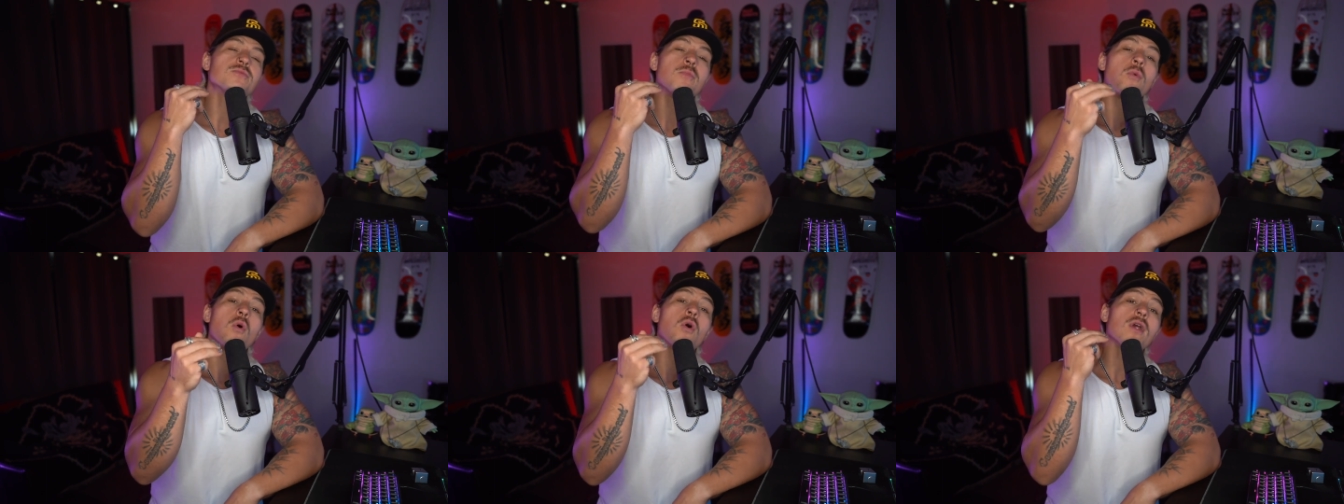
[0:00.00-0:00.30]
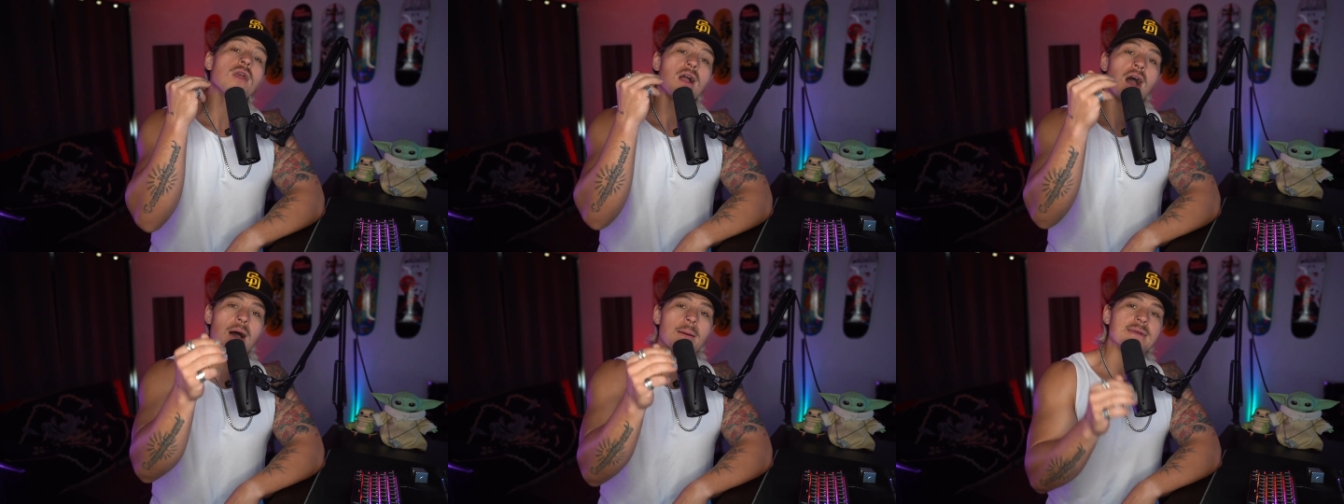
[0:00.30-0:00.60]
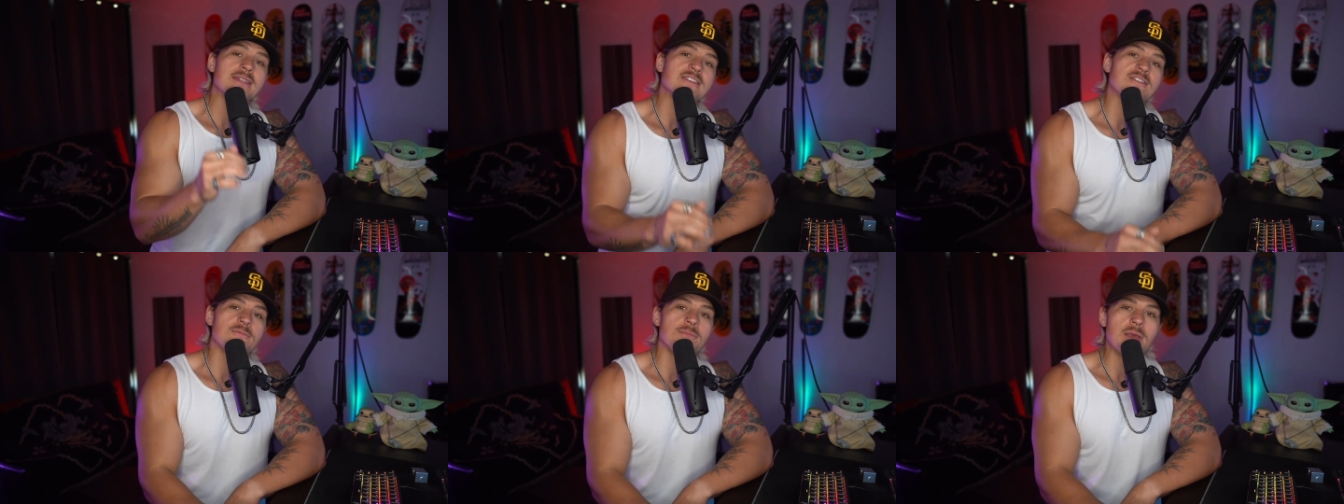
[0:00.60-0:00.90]
more
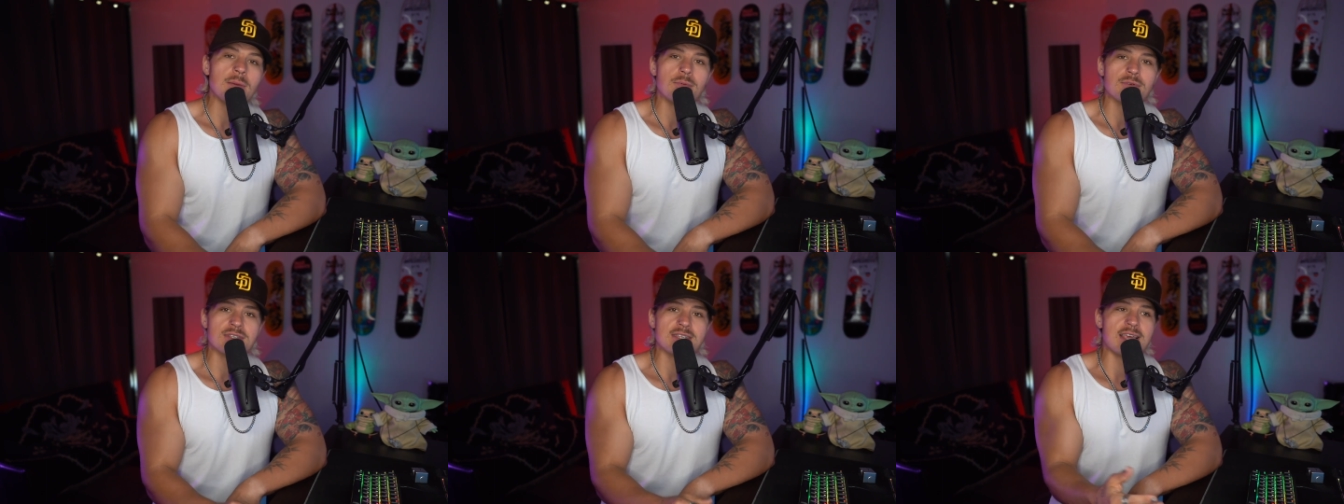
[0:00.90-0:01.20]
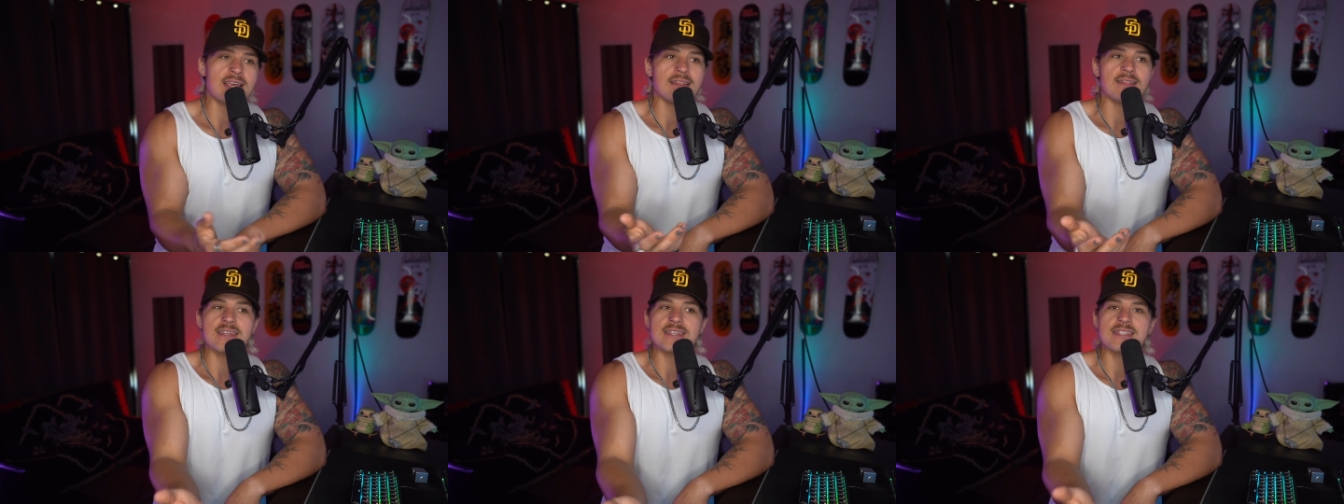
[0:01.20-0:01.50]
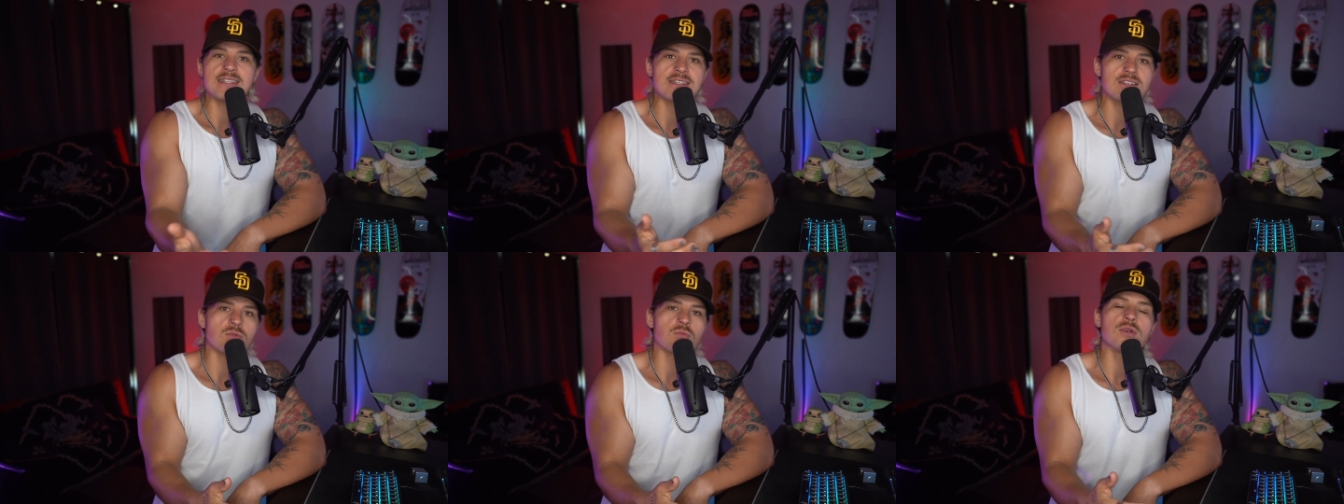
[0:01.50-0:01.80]
comments of people saying
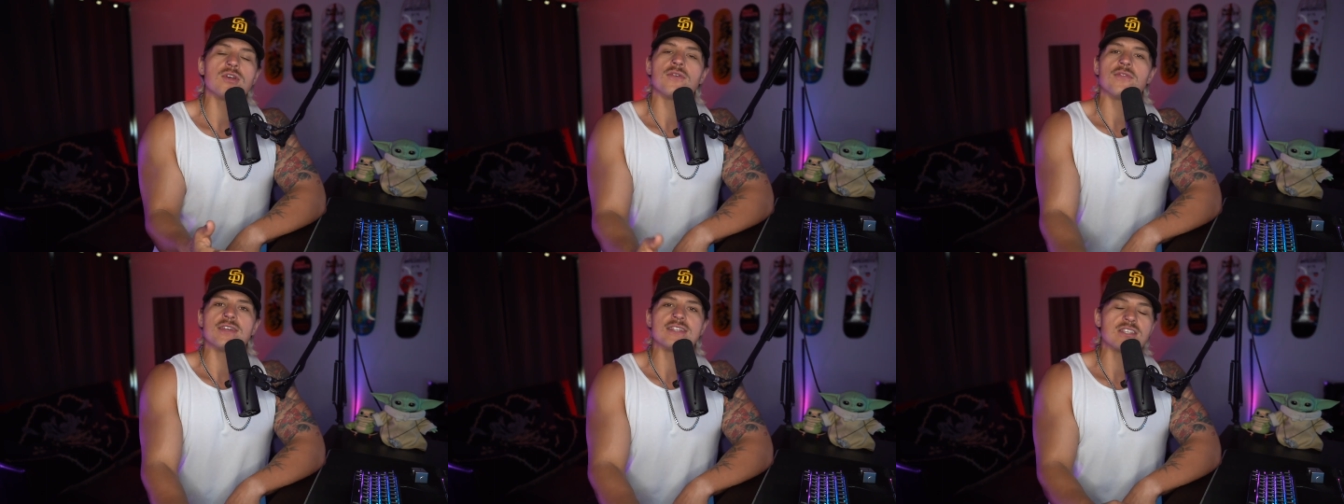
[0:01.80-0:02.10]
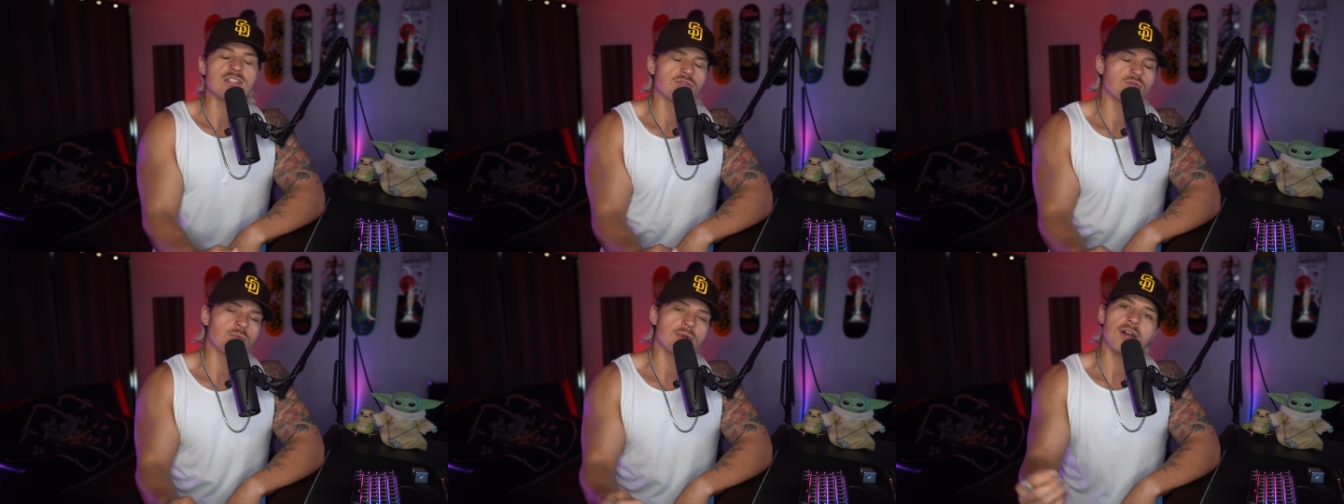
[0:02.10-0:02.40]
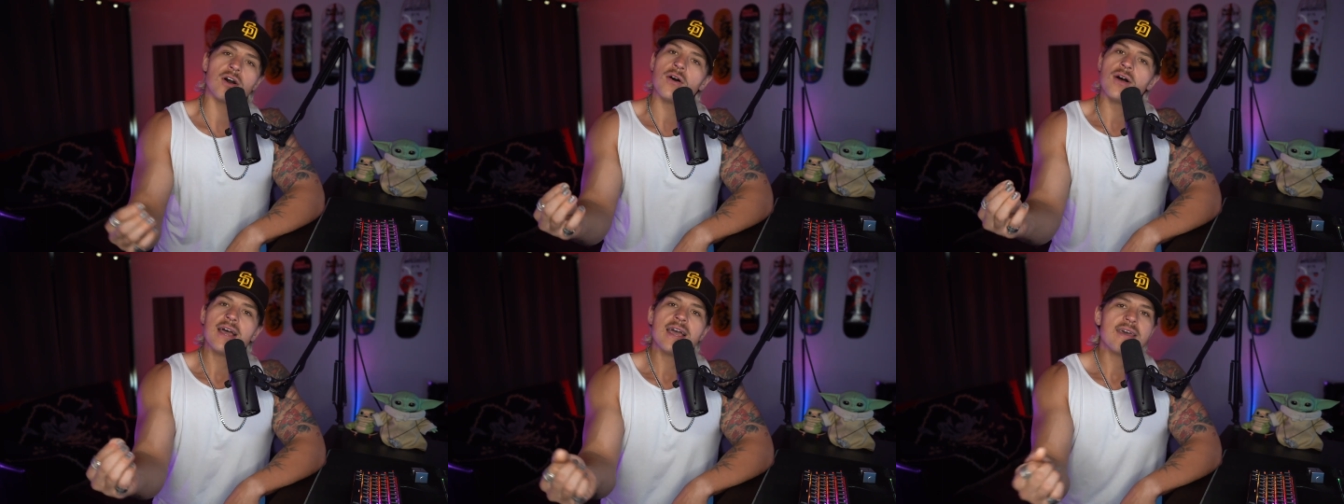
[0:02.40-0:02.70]
this isn't real this isn't
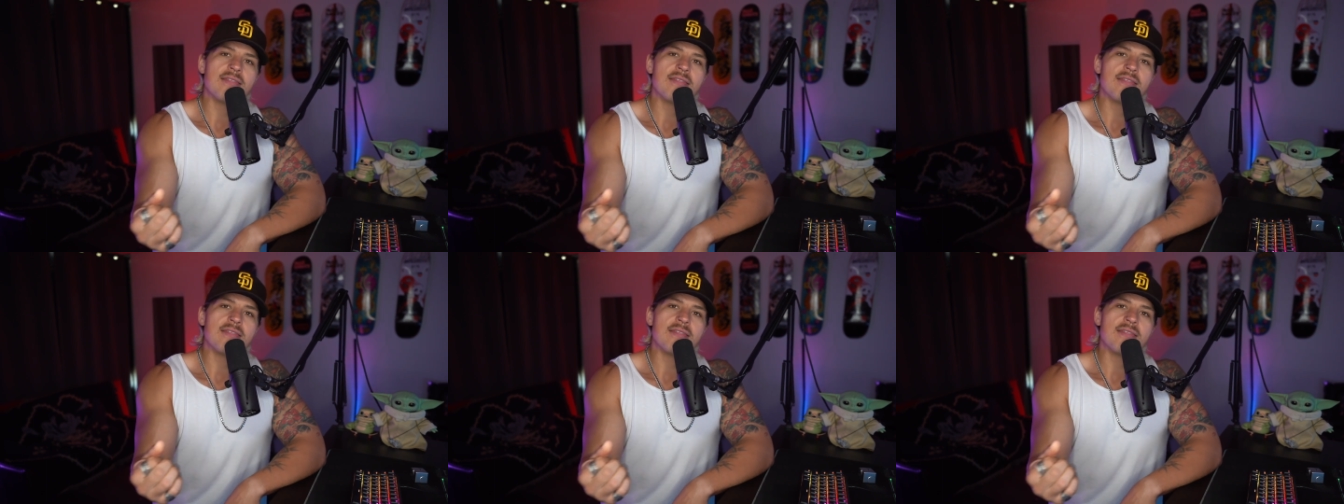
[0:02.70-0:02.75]
real